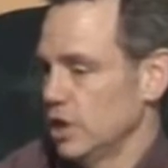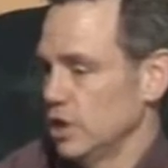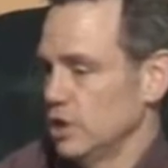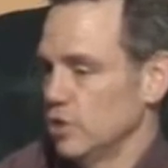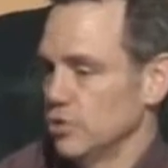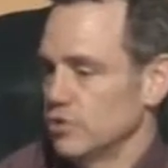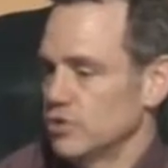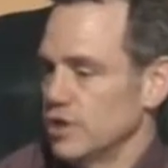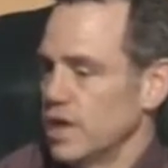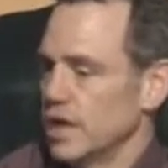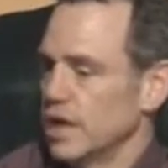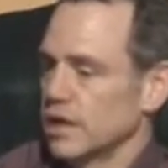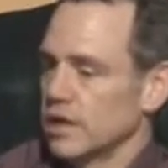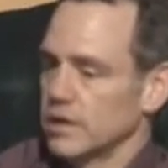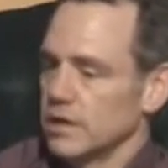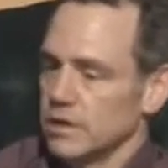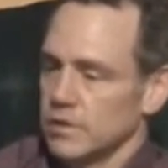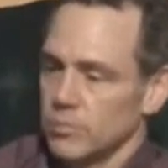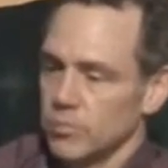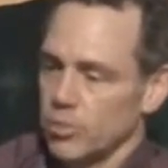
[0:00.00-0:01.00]
you
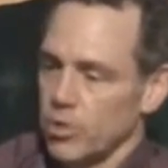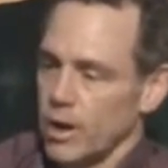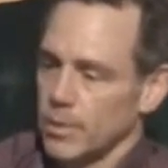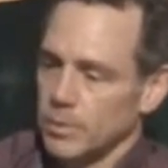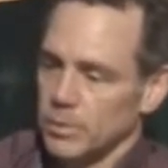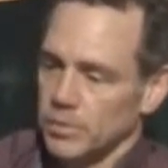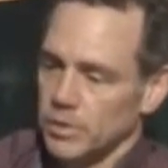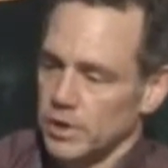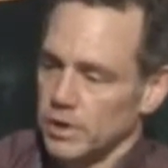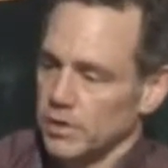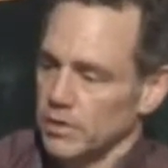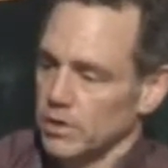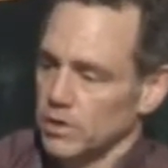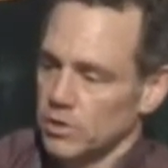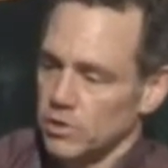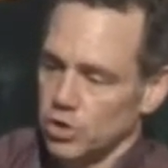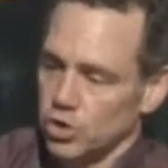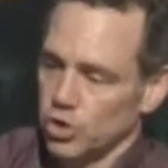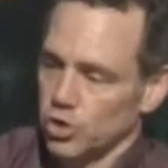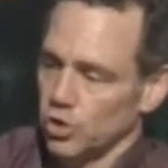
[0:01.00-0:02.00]
take probably
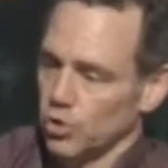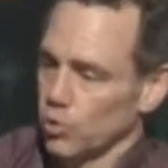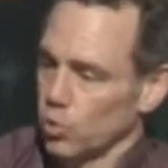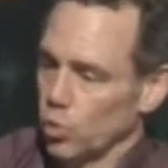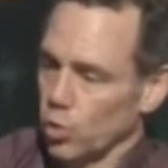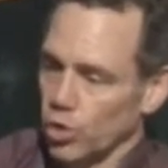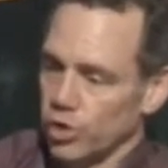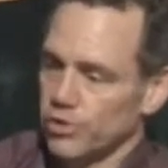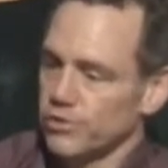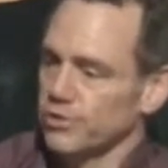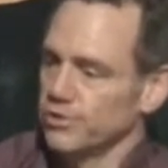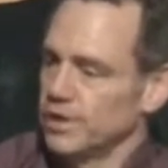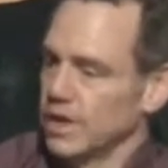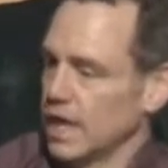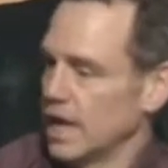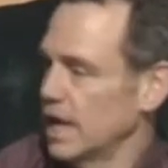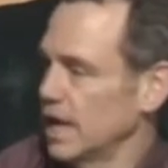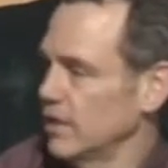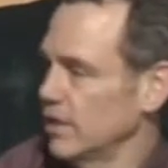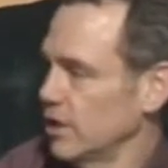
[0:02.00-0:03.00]
your worst
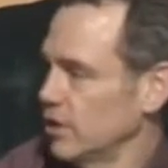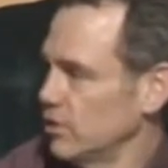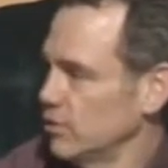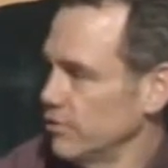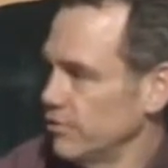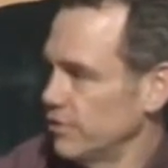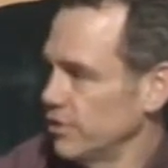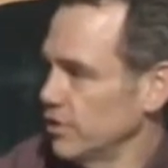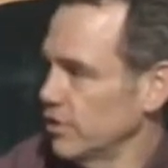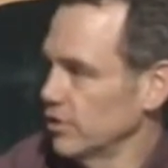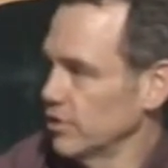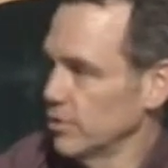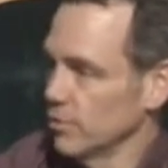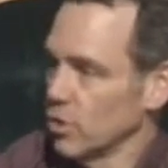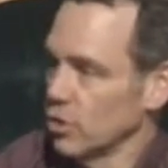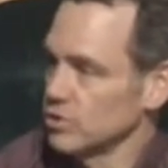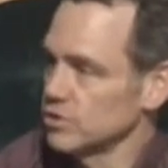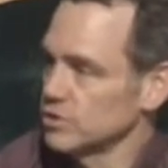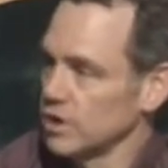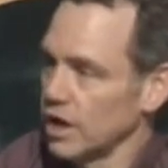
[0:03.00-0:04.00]
day that you feel the
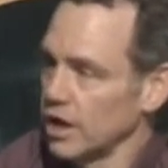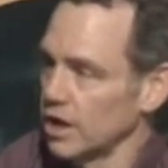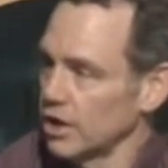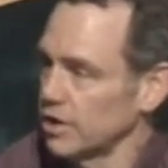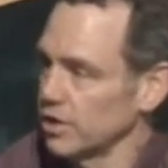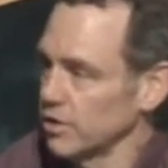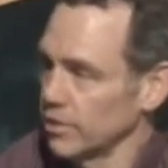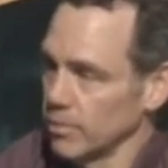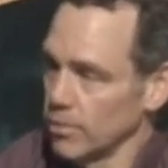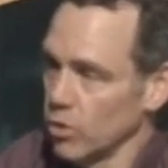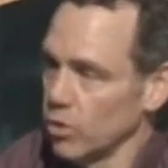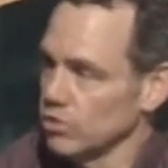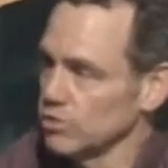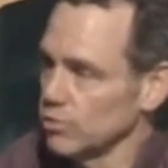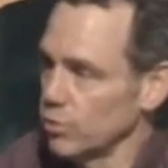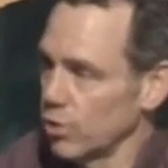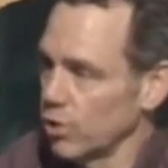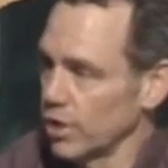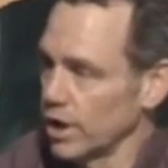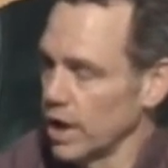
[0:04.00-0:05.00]
most tired and the
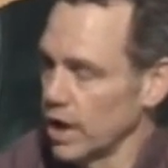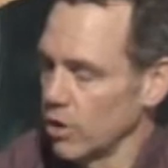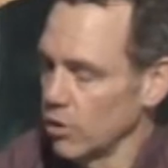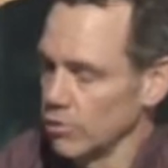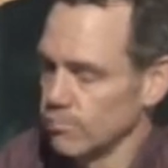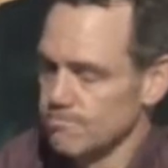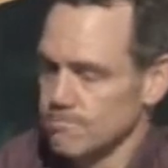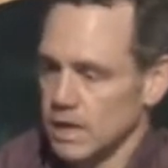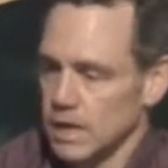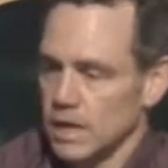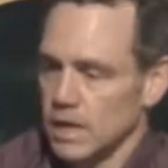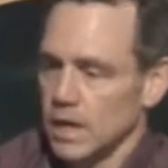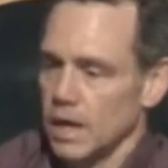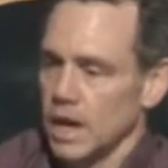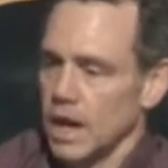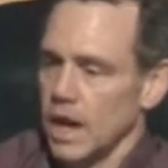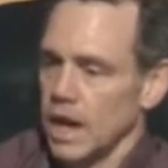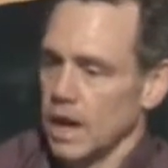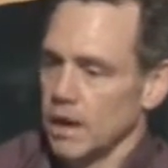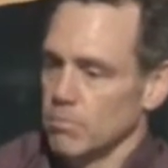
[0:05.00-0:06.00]
most worn out mm
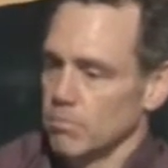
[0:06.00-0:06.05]
-hmm.